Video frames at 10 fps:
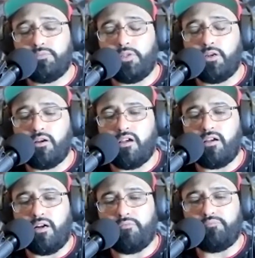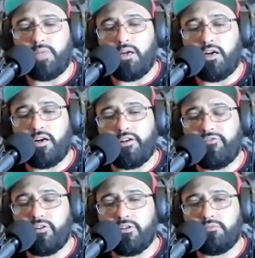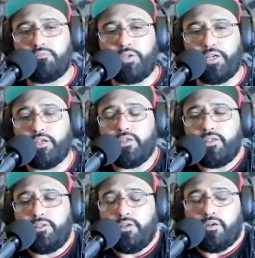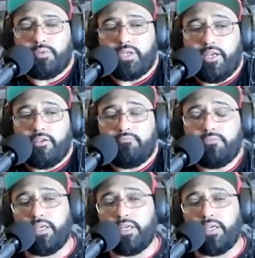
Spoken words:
I already feel pretty good. You know what I'm saying?